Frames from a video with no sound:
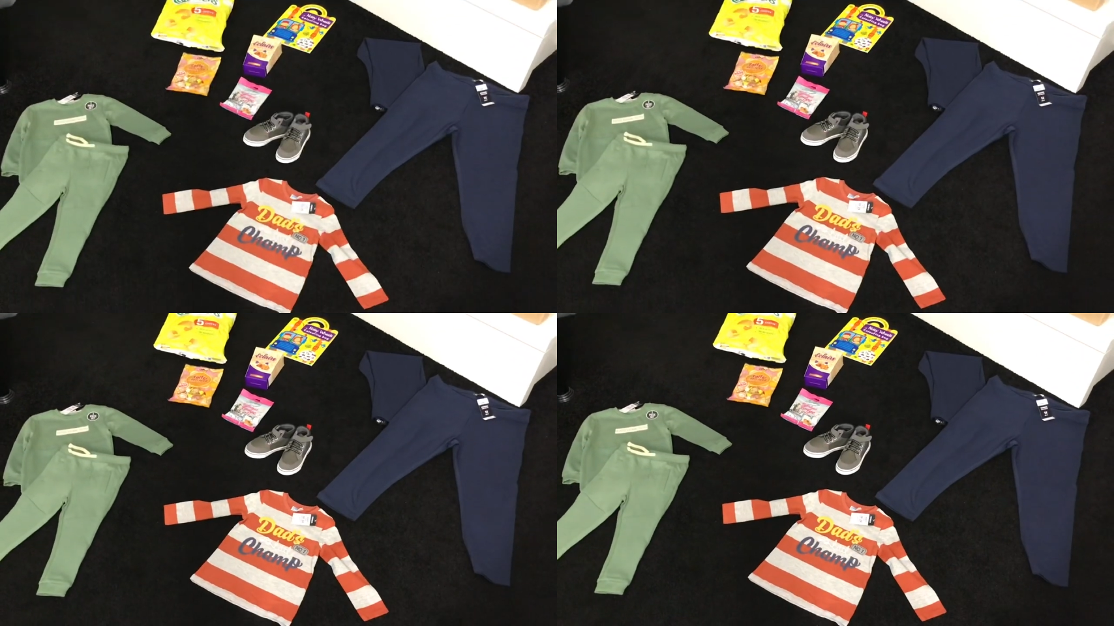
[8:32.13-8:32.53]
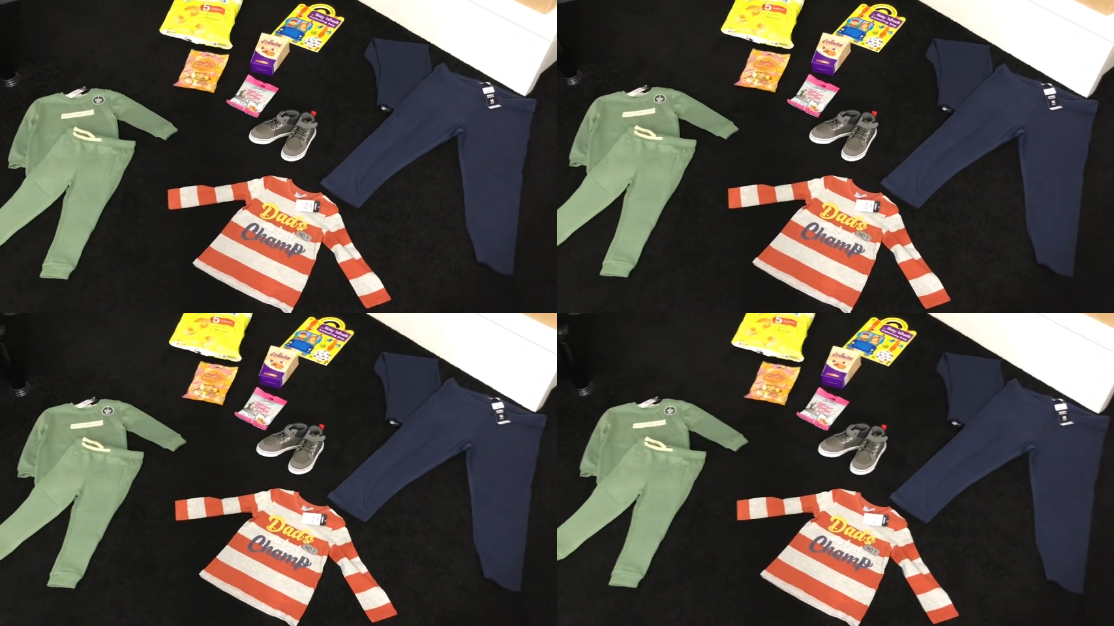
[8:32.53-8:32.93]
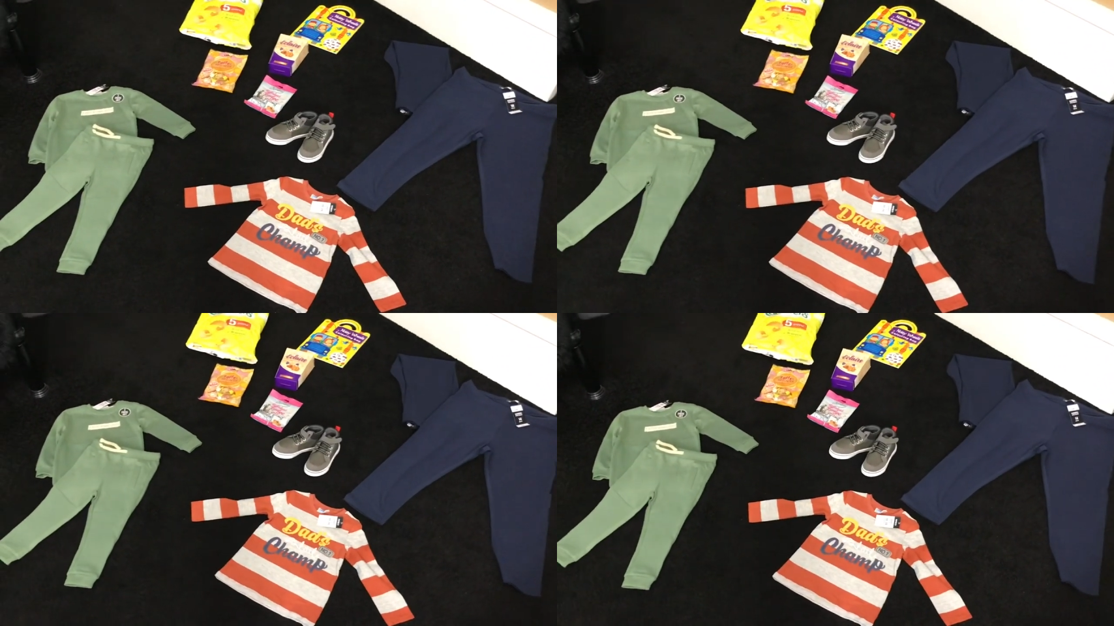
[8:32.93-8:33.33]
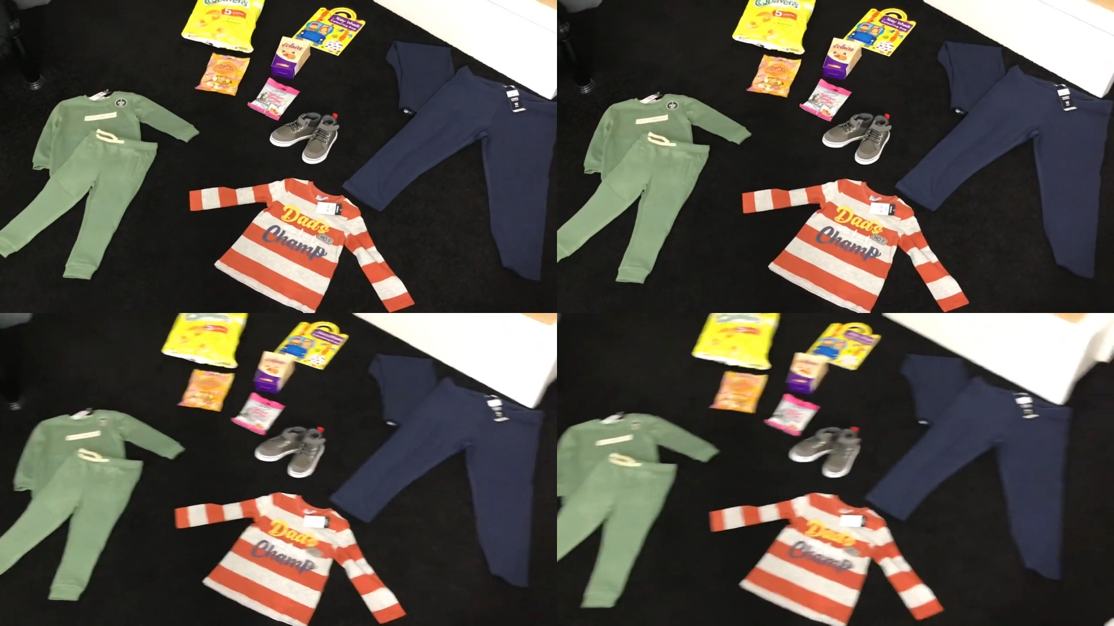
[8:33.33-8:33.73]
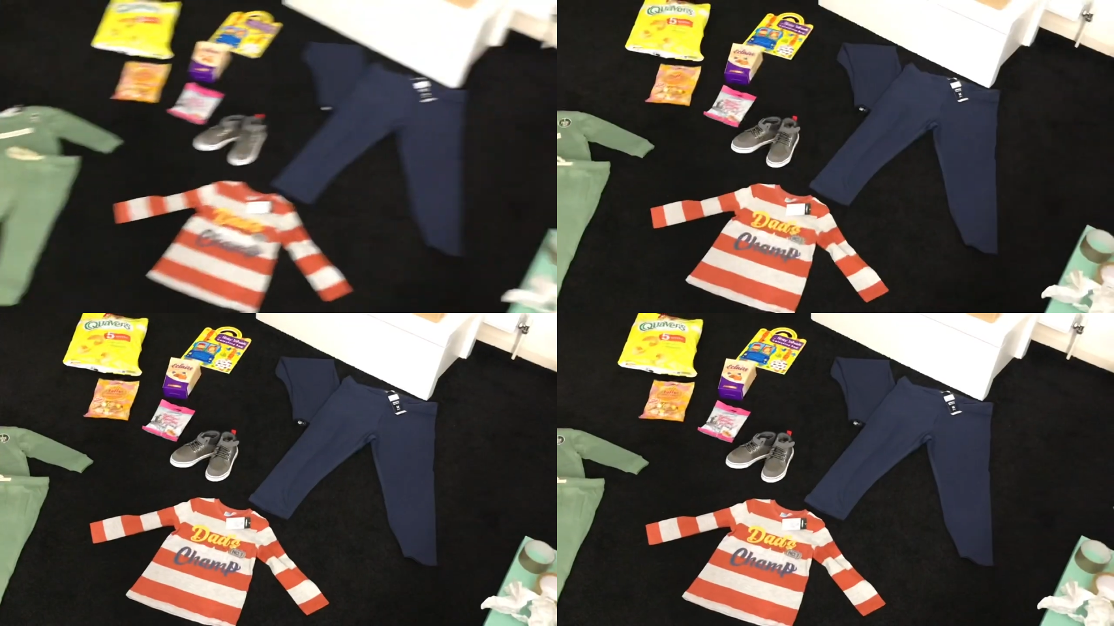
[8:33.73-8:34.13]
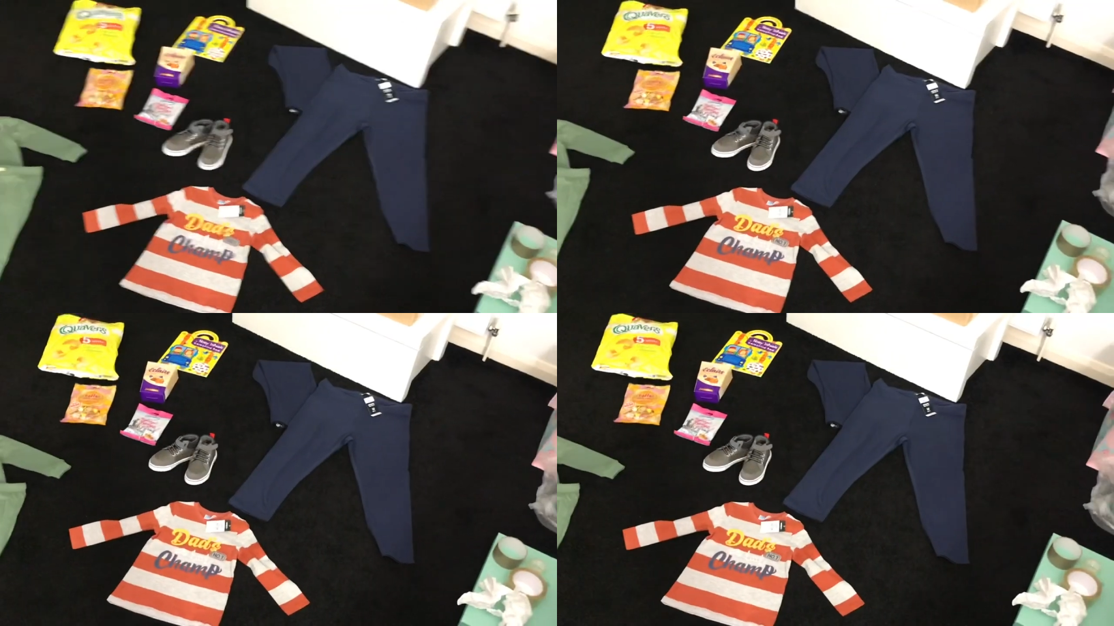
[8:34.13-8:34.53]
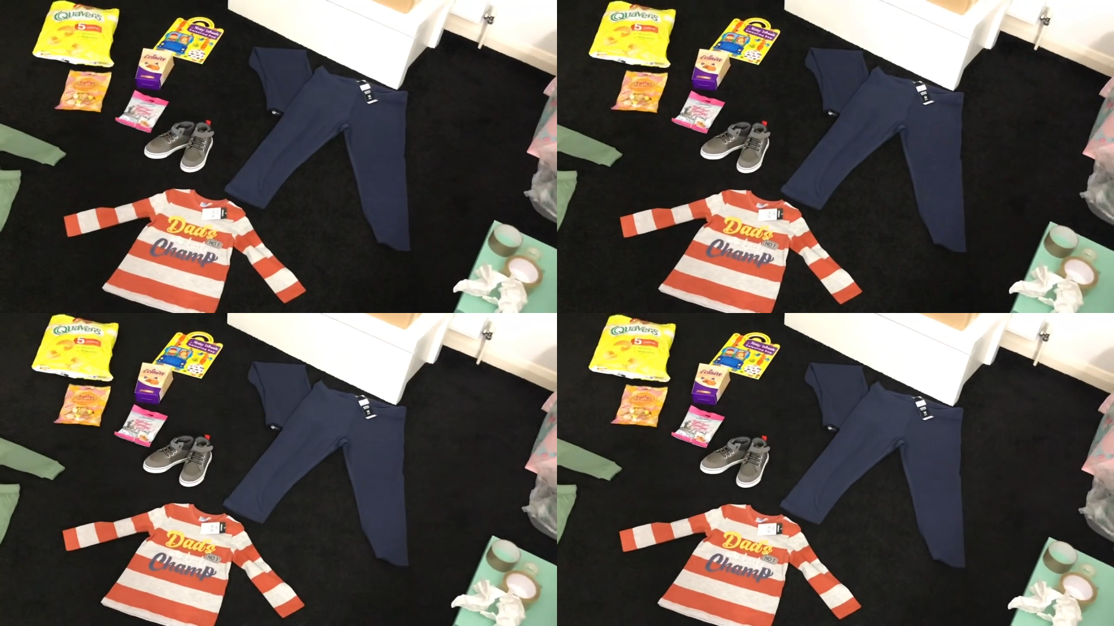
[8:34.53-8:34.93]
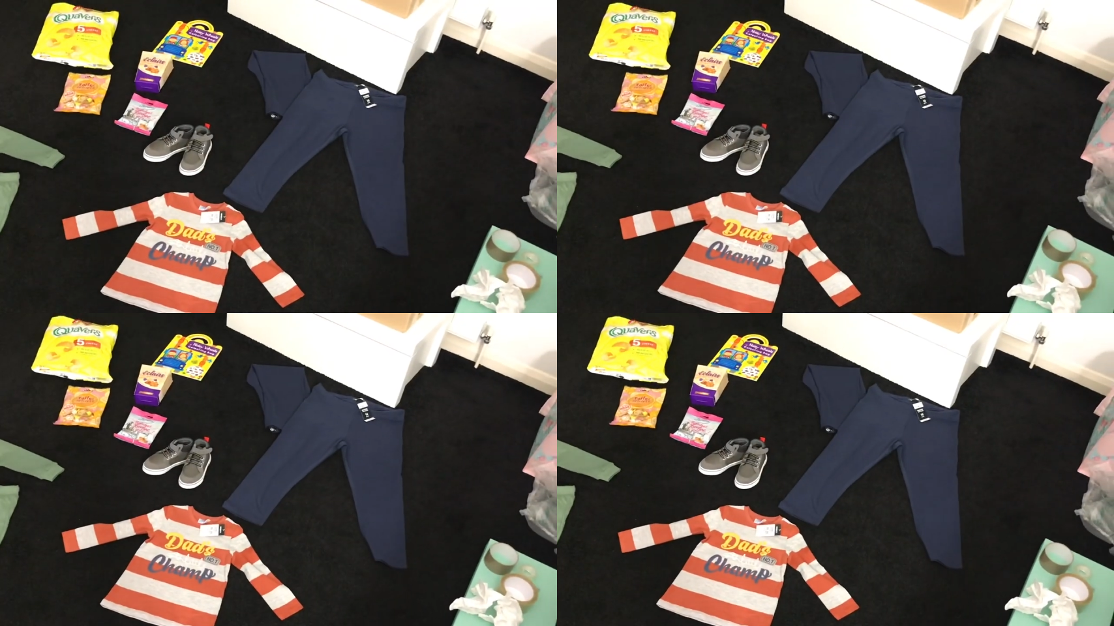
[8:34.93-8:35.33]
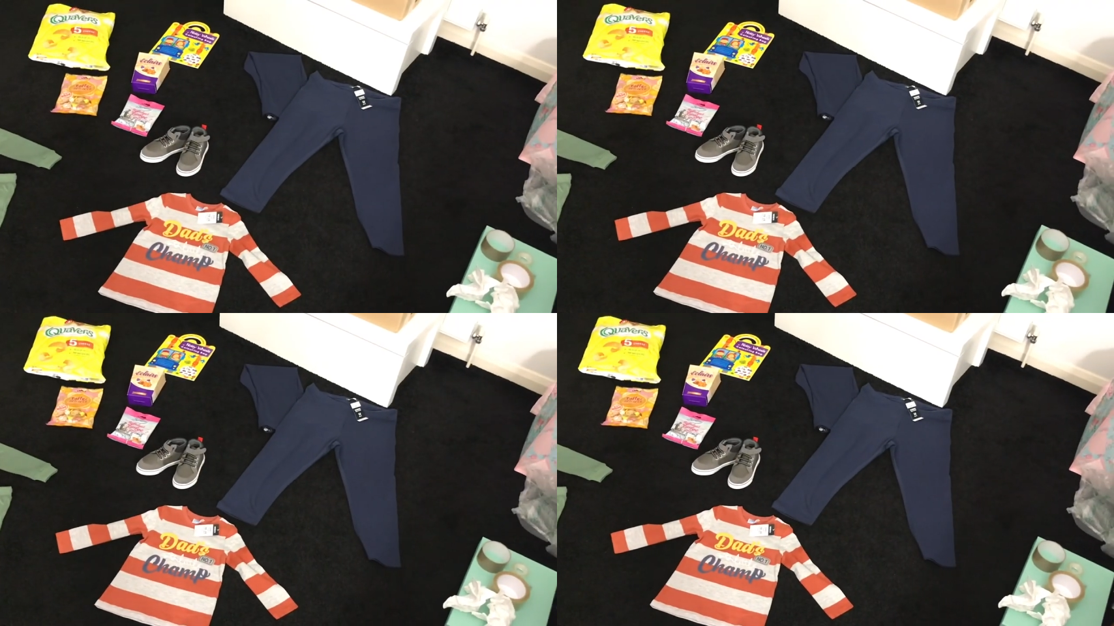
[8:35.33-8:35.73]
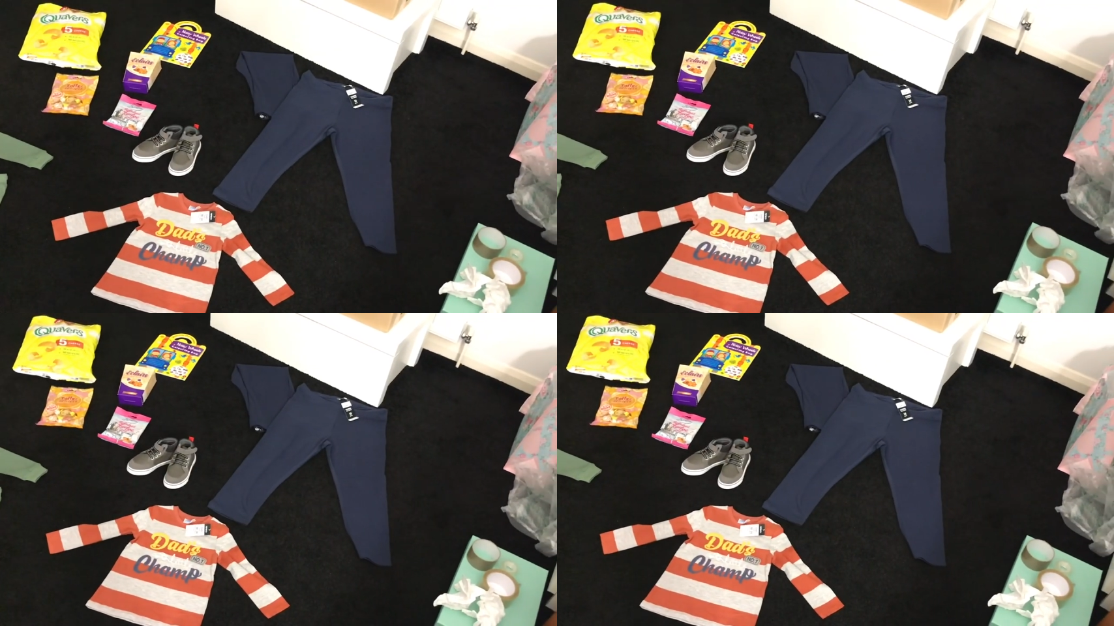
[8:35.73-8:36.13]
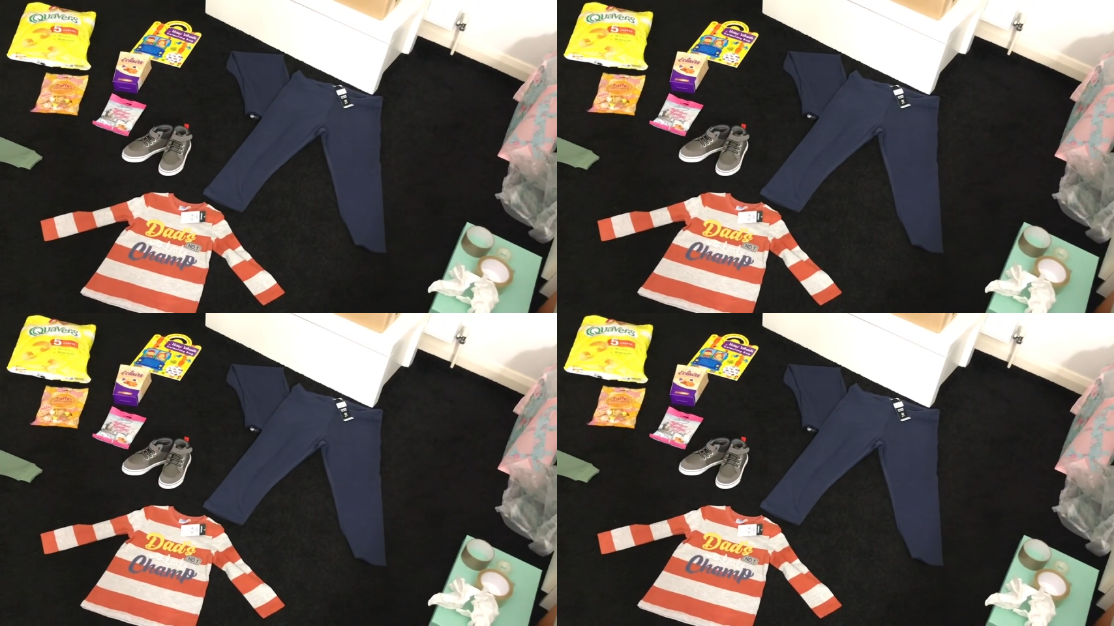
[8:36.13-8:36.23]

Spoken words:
[unreadable: no face in view]